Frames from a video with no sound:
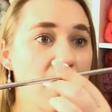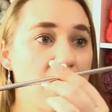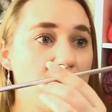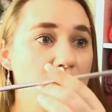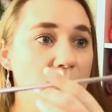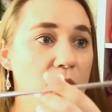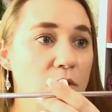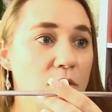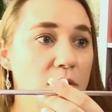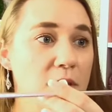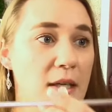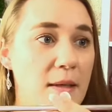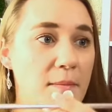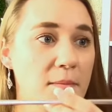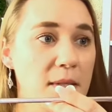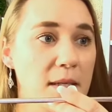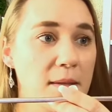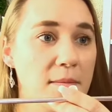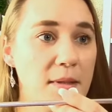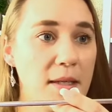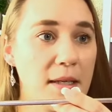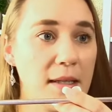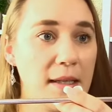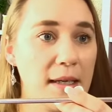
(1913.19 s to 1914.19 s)
So
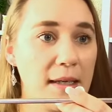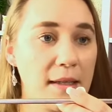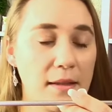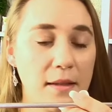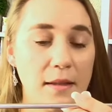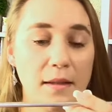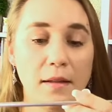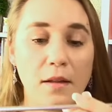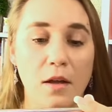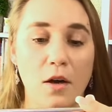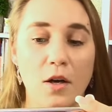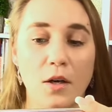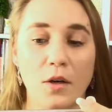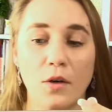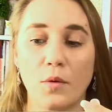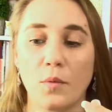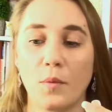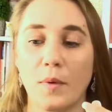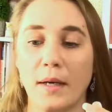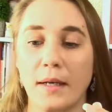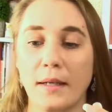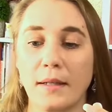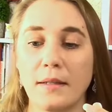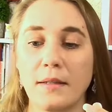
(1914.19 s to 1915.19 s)
sometimes I like the longer
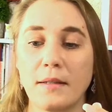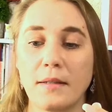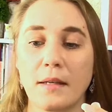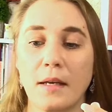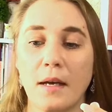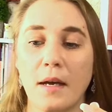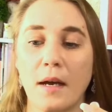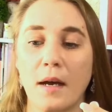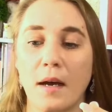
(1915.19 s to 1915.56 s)
ones